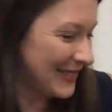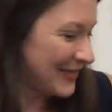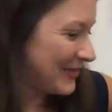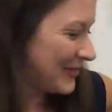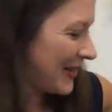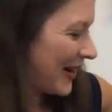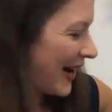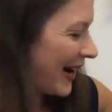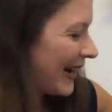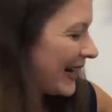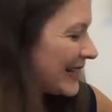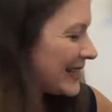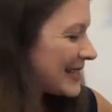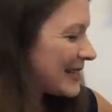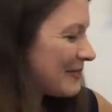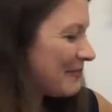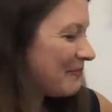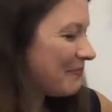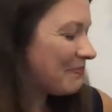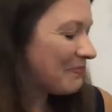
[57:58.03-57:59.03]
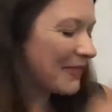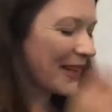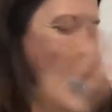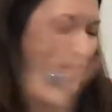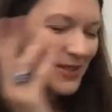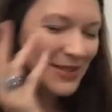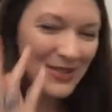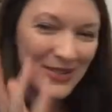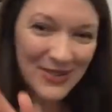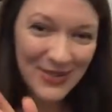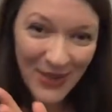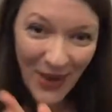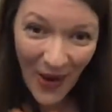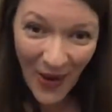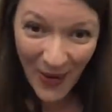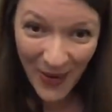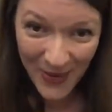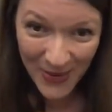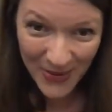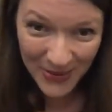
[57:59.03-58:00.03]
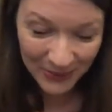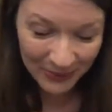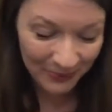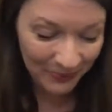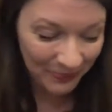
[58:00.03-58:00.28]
right? So